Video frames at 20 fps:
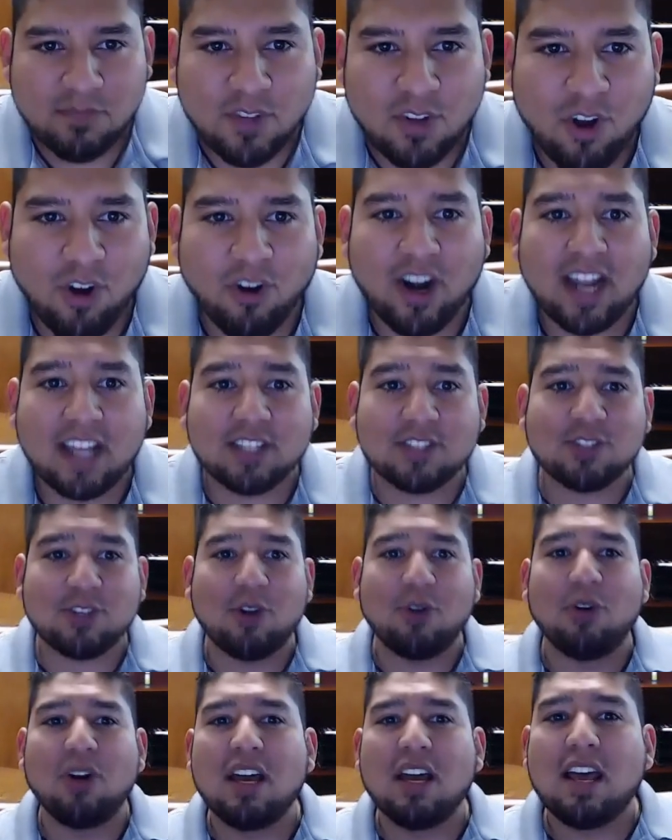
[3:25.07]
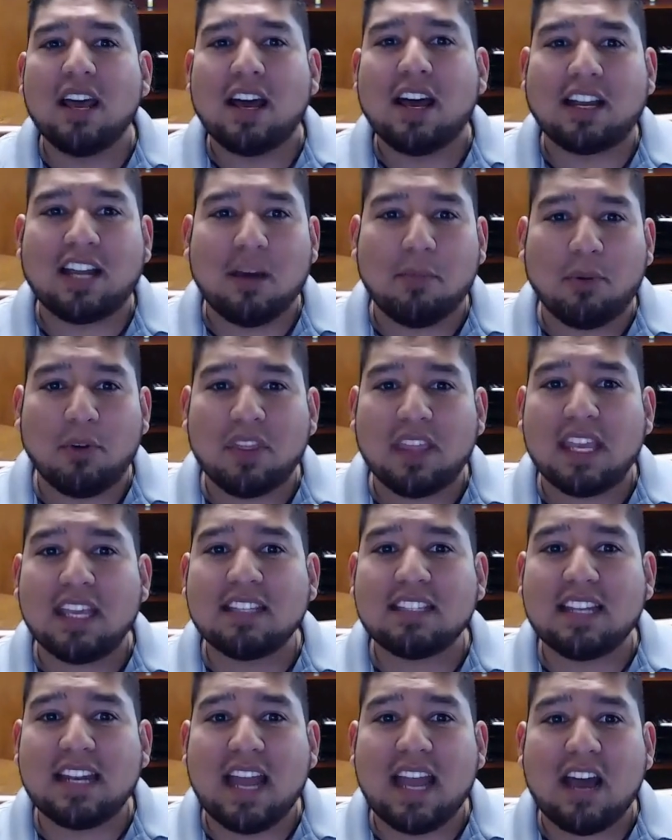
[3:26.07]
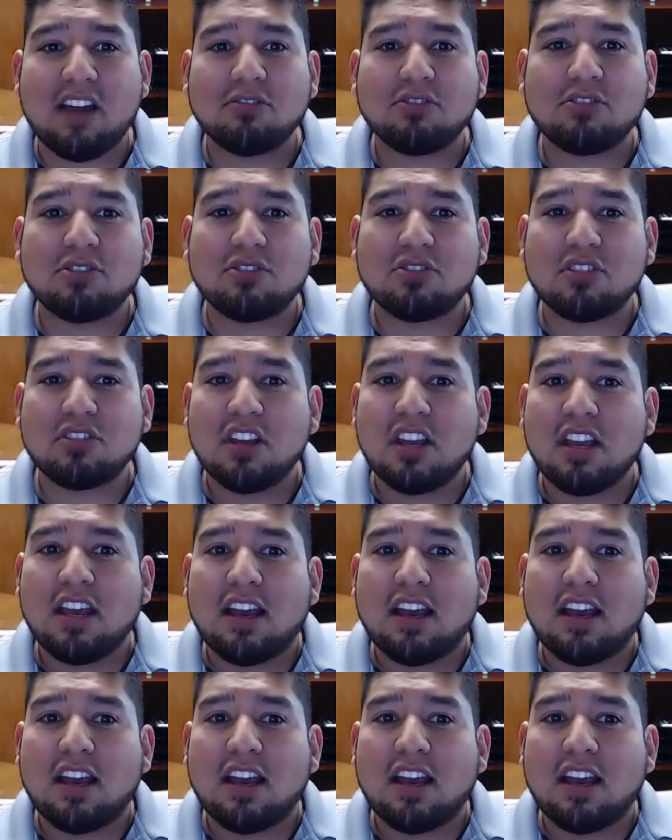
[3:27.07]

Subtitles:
All right, so a couple of the ins and outs.